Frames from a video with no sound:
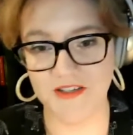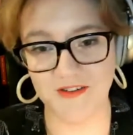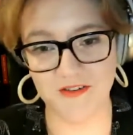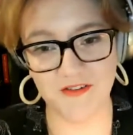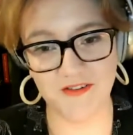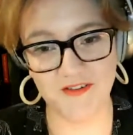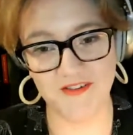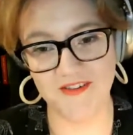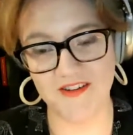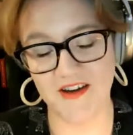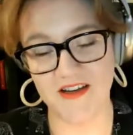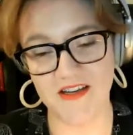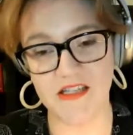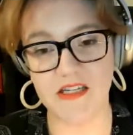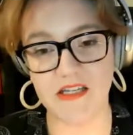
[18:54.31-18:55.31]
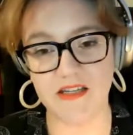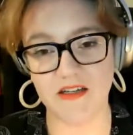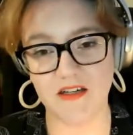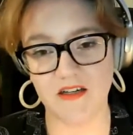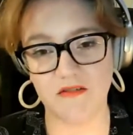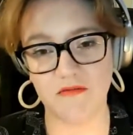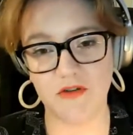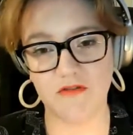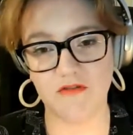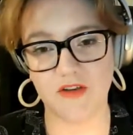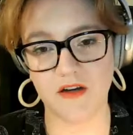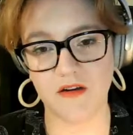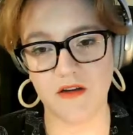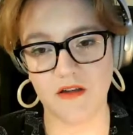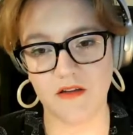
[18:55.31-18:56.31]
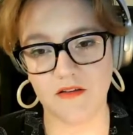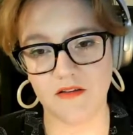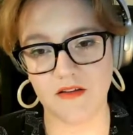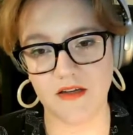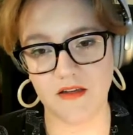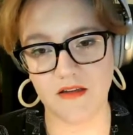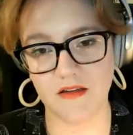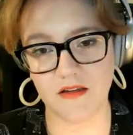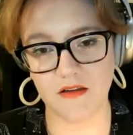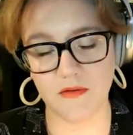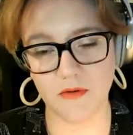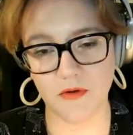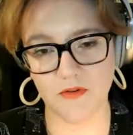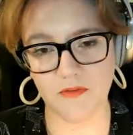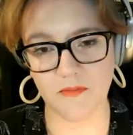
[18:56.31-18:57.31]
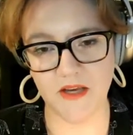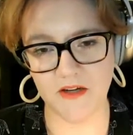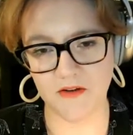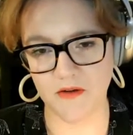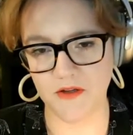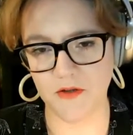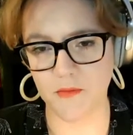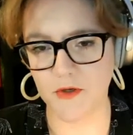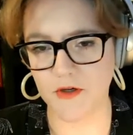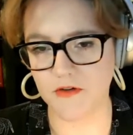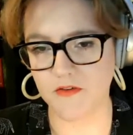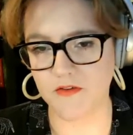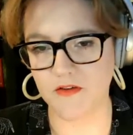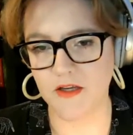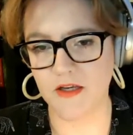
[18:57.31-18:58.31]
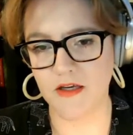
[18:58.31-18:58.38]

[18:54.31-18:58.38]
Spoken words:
there's not any new variants that throw a spanner in the works.